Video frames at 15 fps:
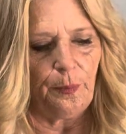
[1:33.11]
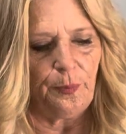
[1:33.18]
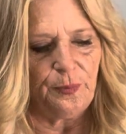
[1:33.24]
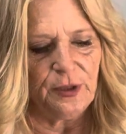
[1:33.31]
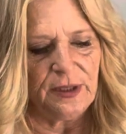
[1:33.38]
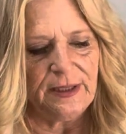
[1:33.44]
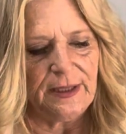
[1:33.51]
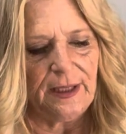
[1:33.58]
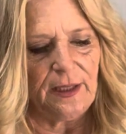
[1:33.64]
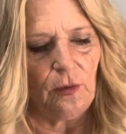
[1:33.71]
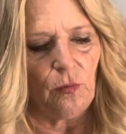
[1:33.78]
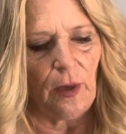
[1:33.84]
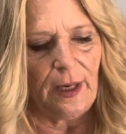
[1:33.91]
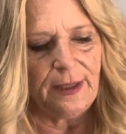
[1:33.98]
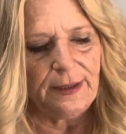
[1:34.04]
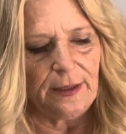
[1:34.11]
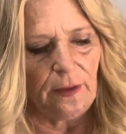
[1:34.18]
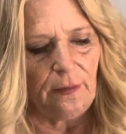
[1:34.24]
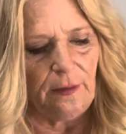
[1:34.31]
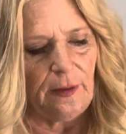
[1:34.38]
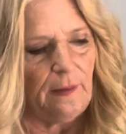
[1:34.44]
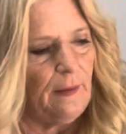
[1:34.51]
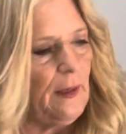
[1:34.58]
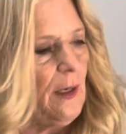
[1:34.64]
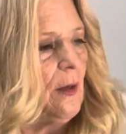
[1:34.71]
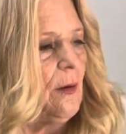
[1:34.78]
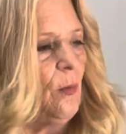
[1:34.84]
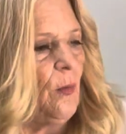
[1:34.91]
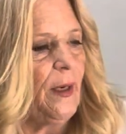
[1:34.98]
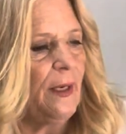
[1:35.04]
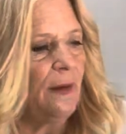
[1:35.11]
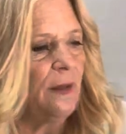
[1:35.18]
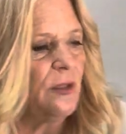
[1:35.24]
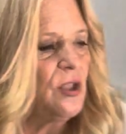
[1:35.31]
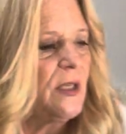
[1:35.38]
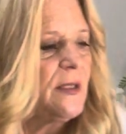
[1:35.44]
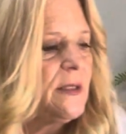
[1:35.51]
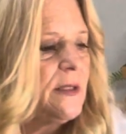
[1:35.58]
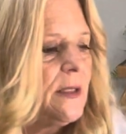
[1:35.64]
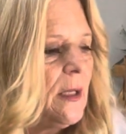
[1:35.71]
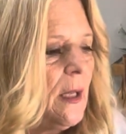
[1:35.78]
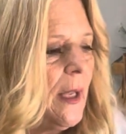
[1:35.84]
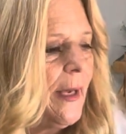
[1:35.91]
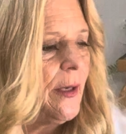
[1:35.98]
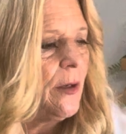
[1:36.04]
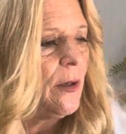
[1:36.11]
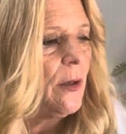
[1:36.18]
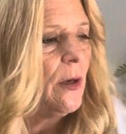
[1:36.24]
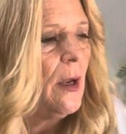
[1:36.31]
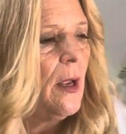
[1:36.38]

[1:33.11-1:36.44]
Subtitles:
Just stick it right down in there, and we can adjust it later.